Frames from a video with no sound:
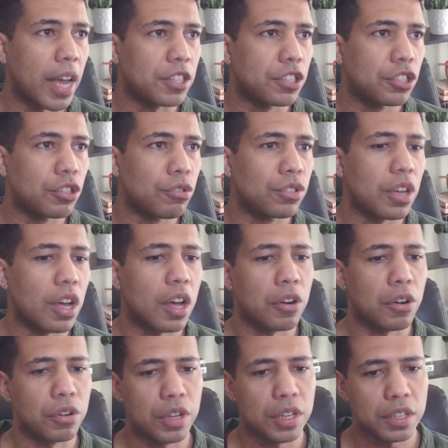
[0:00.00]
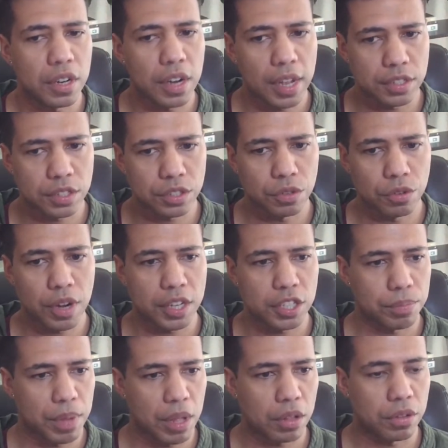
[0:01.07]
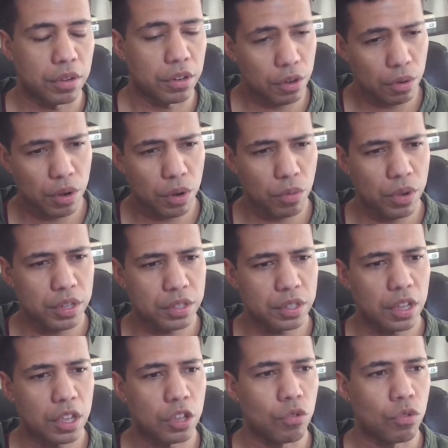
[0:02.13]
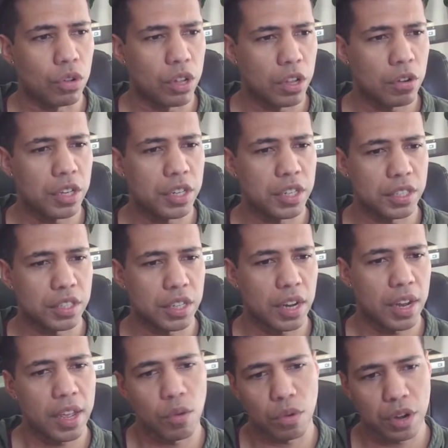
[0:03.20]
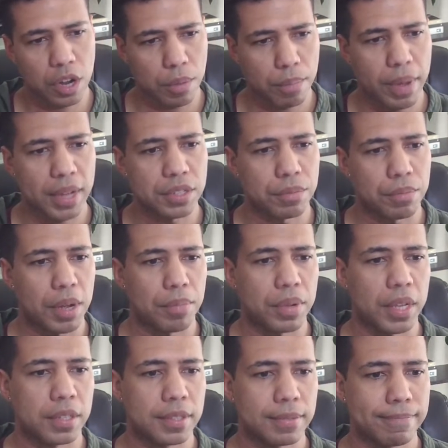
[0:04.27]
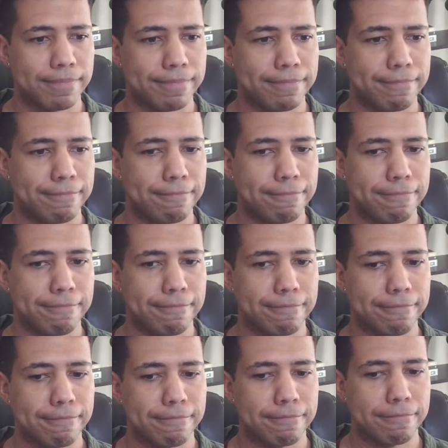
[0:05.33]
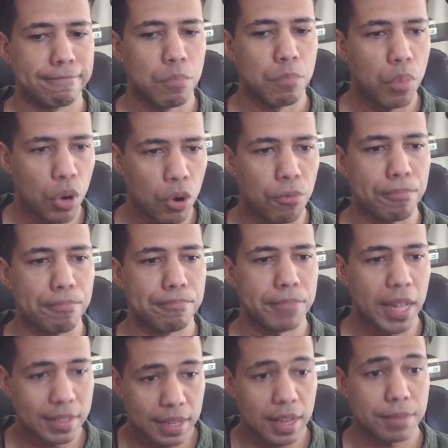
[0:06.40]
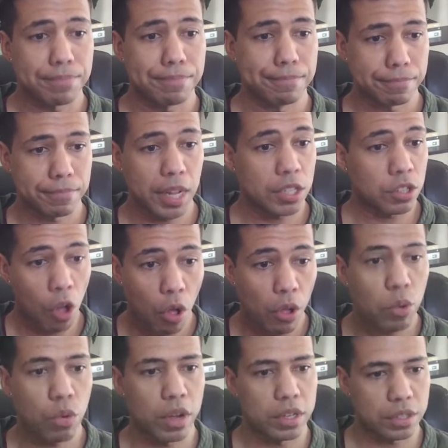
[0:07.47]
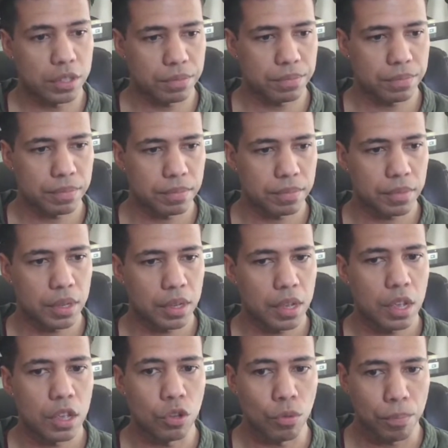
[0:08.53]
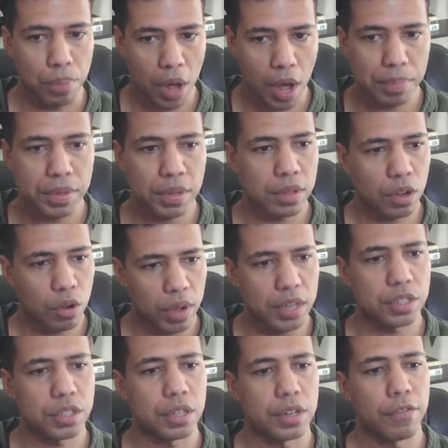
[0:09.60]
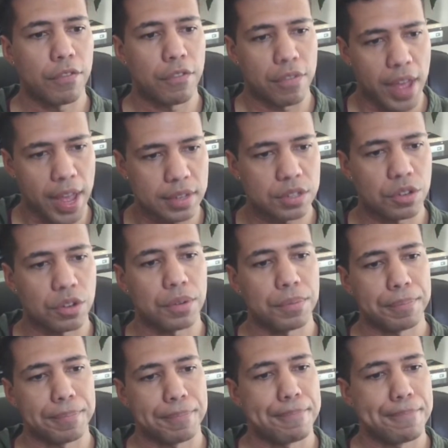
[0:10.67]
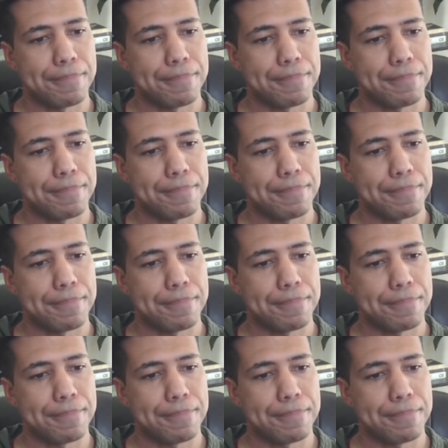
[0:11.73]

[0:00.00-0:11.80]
nice shoes on, or nice suit and I smelled good. You know what it was? You literally just said, "Hey, want to come back to my place?" Boom. That's it. That's all it was. You popped the question faster.